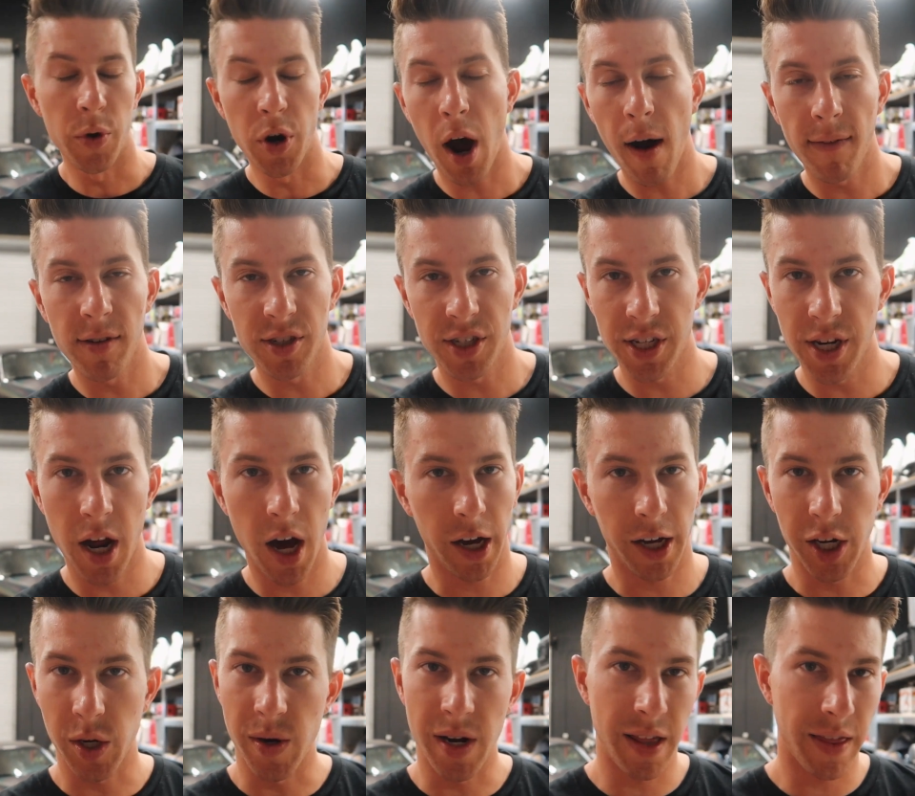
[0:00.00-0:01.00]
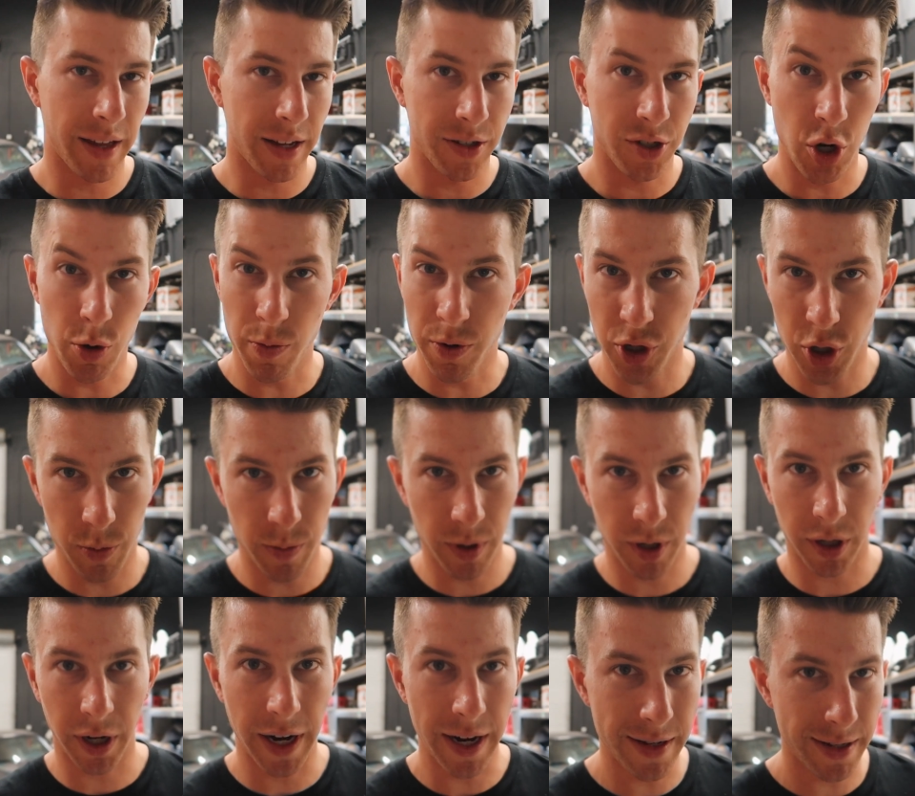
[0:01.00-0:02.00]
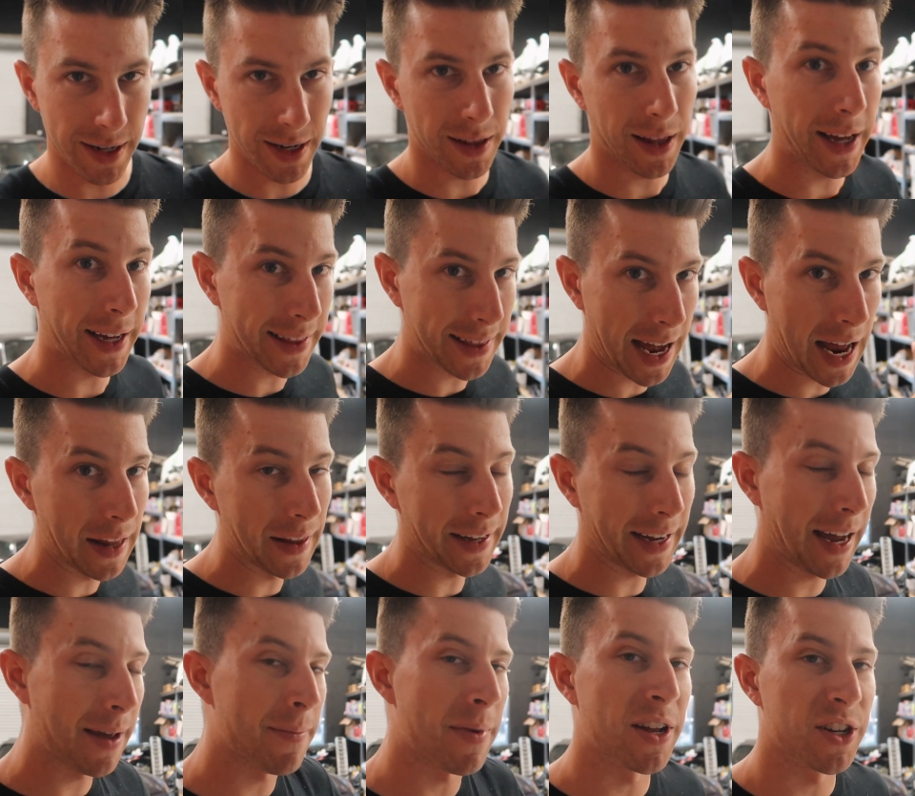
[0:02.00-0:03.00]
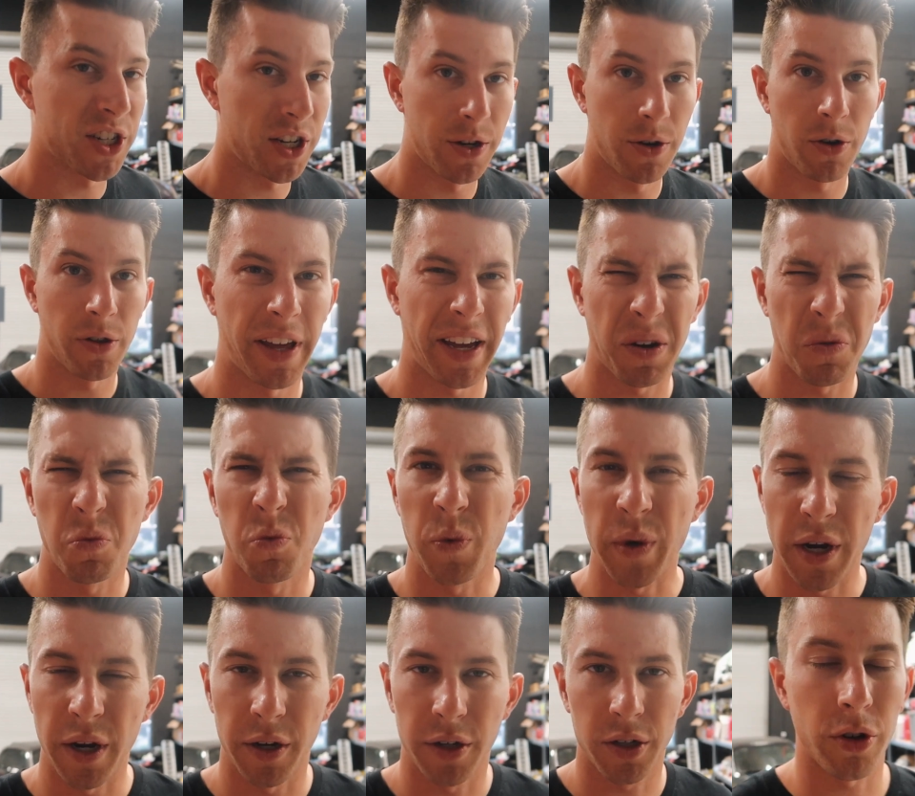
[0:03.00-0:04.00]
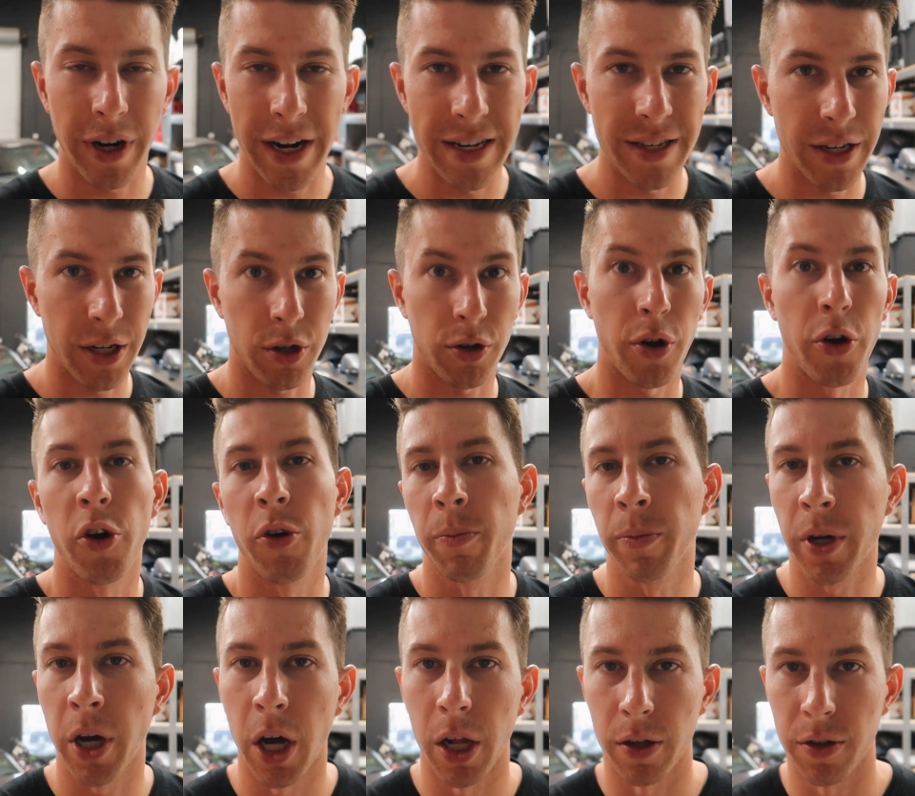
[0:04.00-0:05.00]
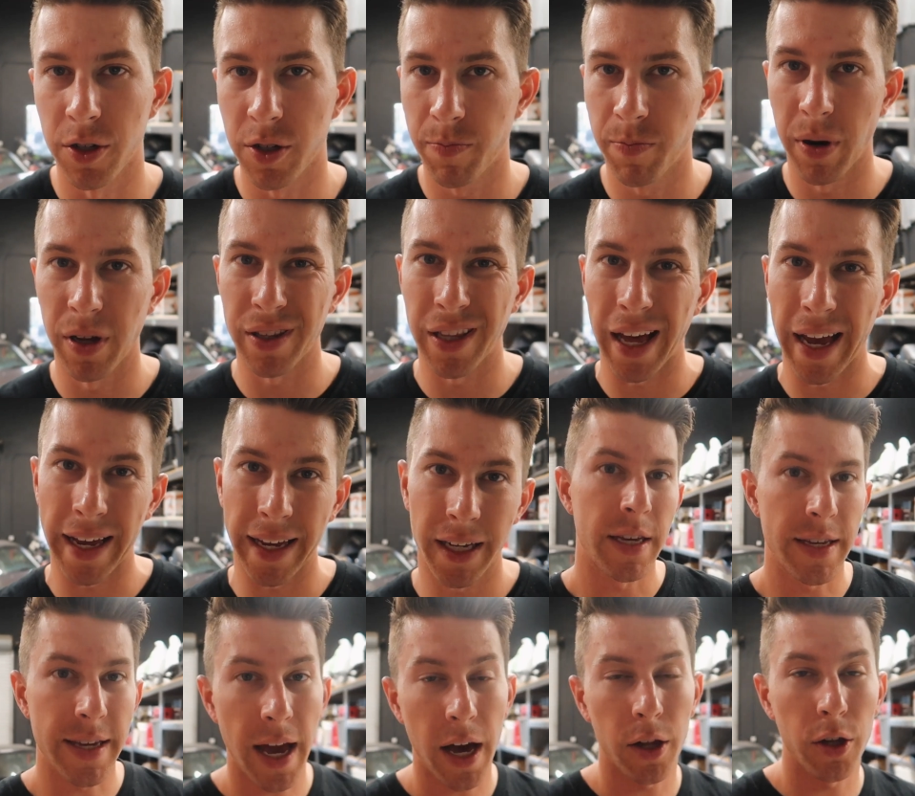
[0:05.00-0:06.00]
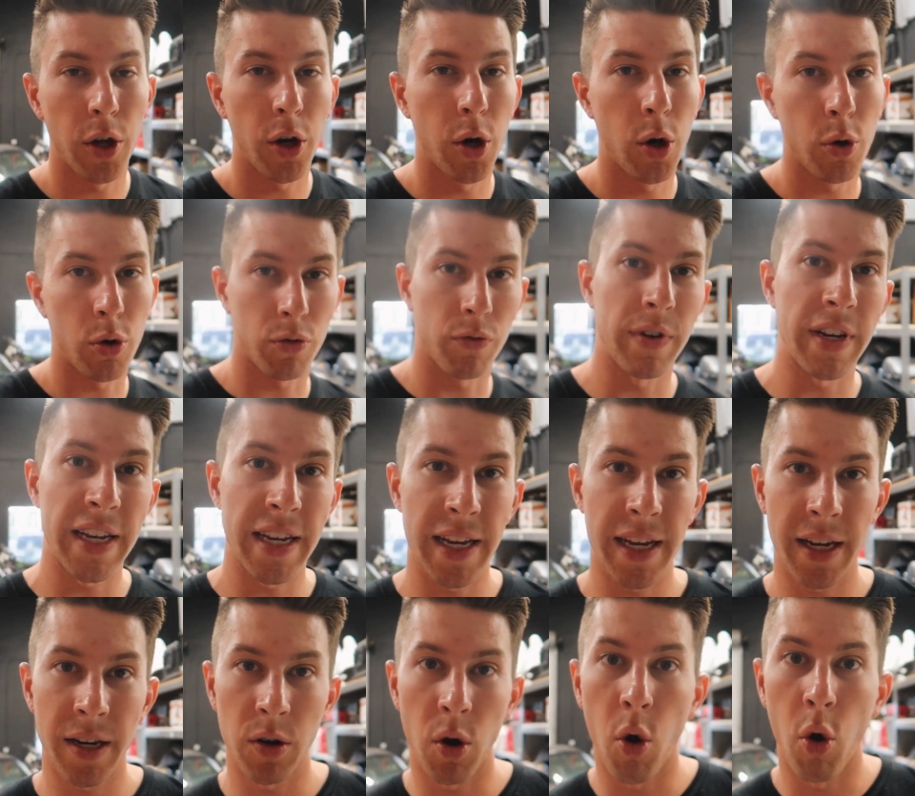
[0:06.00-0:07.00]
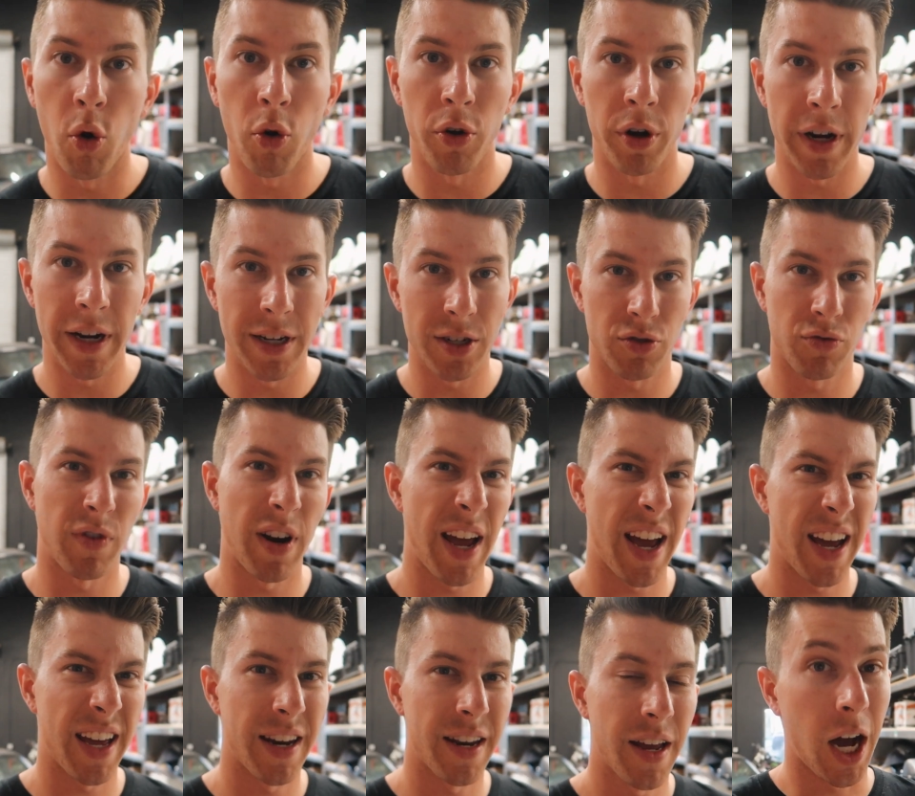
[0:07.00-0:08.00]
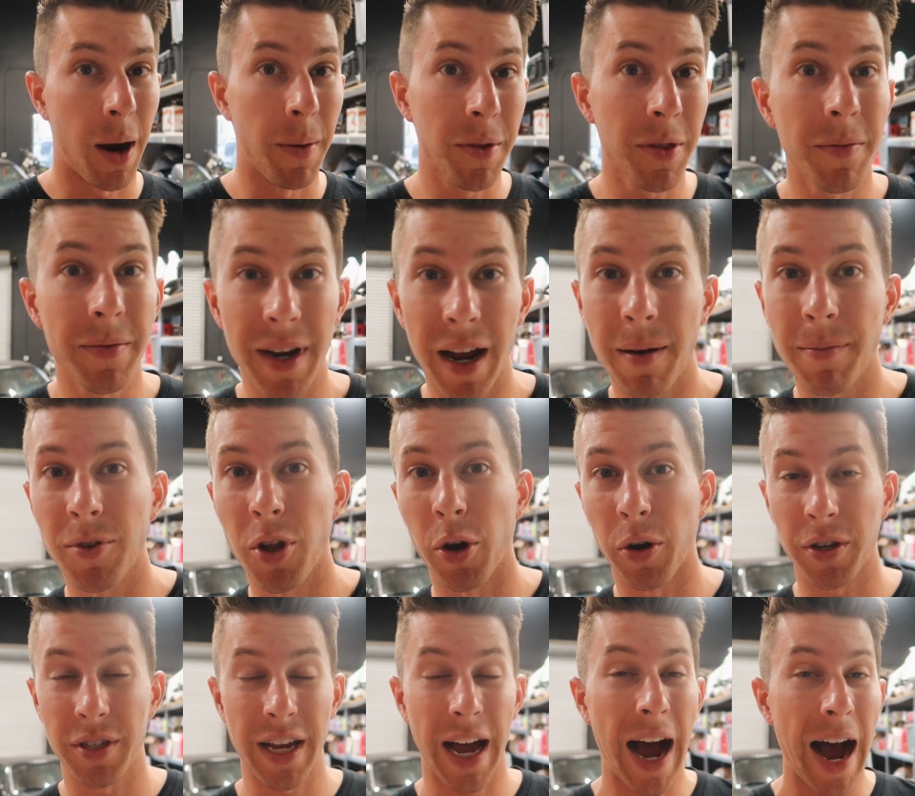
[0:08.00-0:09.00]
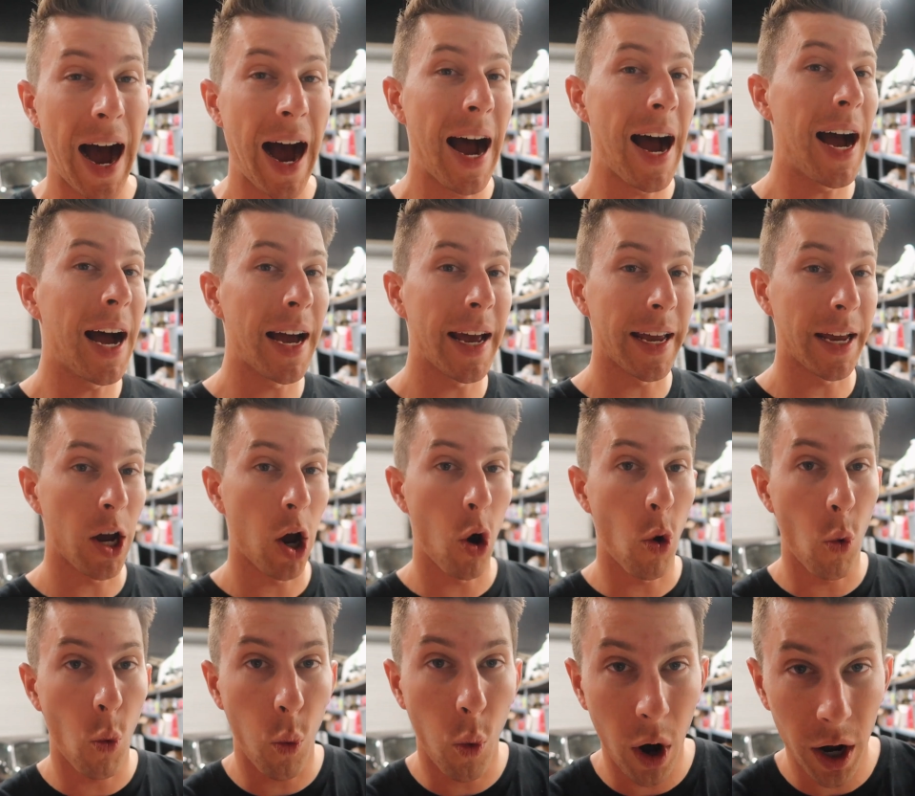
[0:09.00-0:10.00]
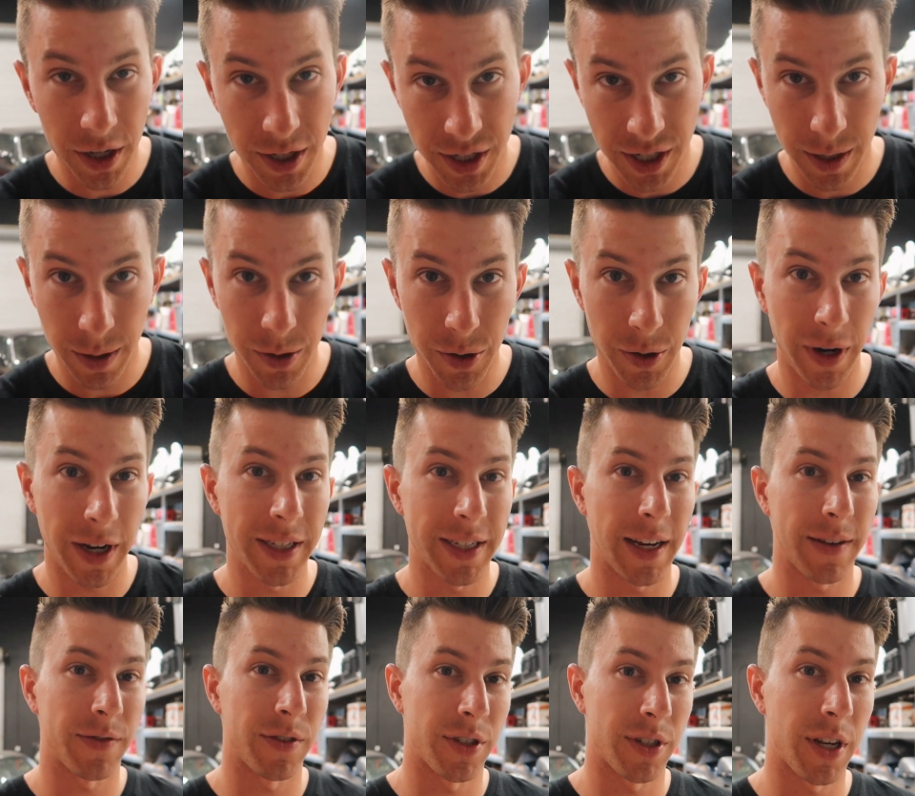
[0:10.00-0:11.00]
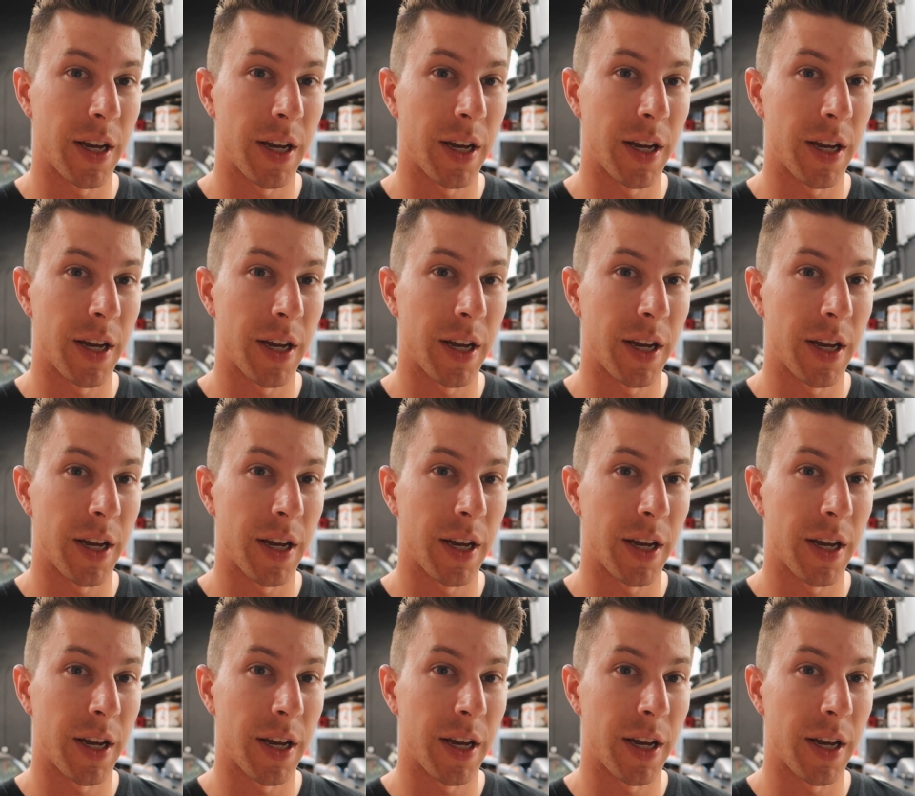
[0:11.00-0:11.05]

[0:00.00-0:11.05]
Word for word: We're obviously not going to do anything super crazy like that, like I mentioned, like weird crazy chrome colors, but like yellow, green, orange, red. Comment them down below because I want to see what you guys have to